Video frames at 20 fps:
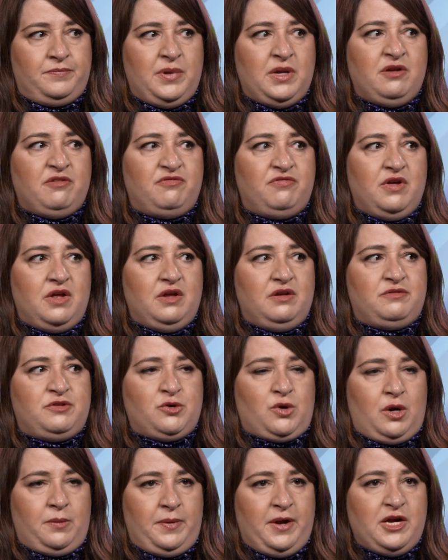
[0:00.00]
benefit to
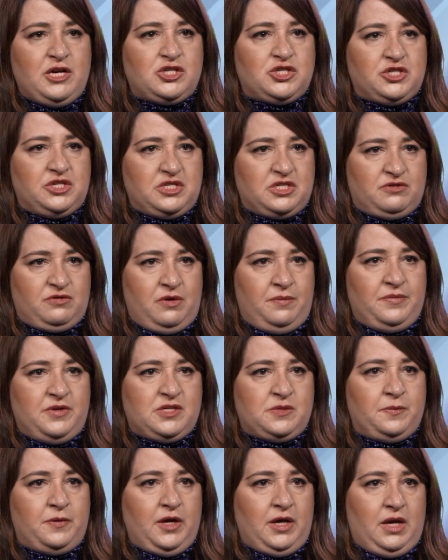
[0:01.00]
our patients from
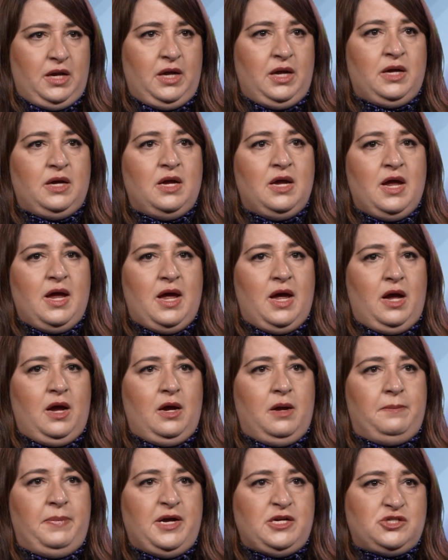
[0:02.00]
this planning,
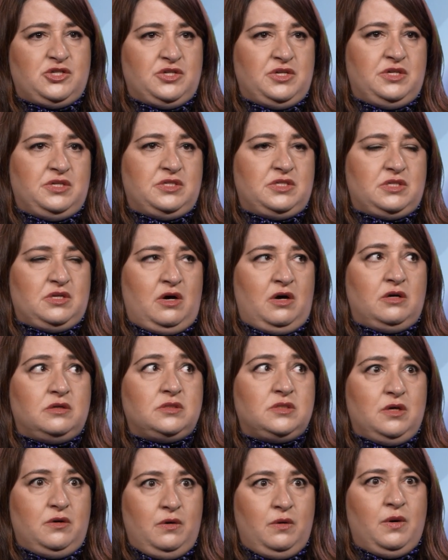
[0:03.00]
and patients
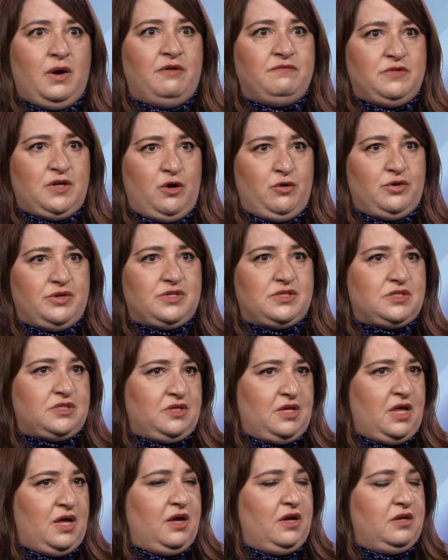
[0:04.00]
also have noticed
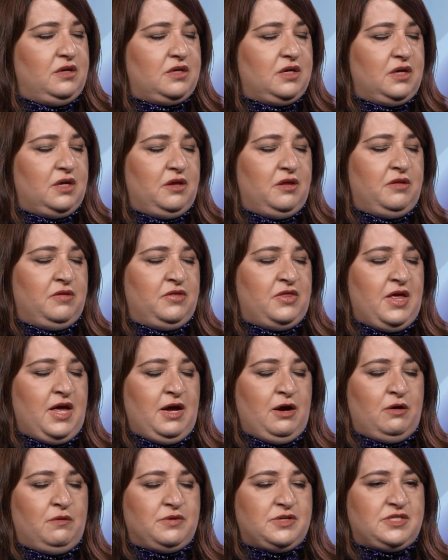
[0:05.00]
that
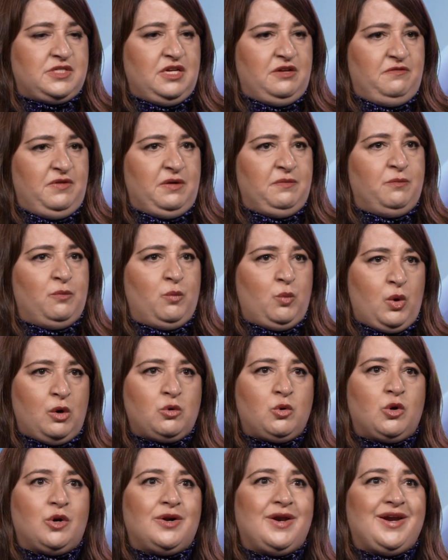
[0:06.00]
they are receiving
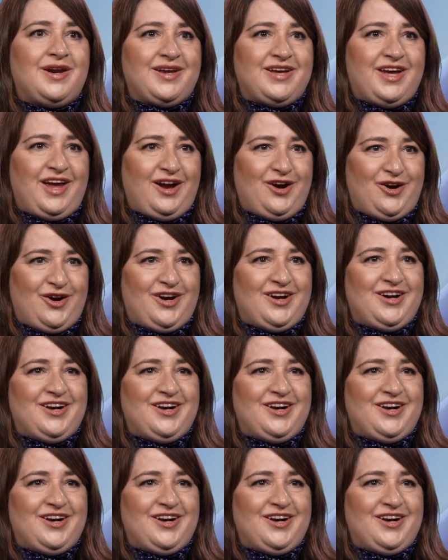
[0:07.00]
well-coordinated care.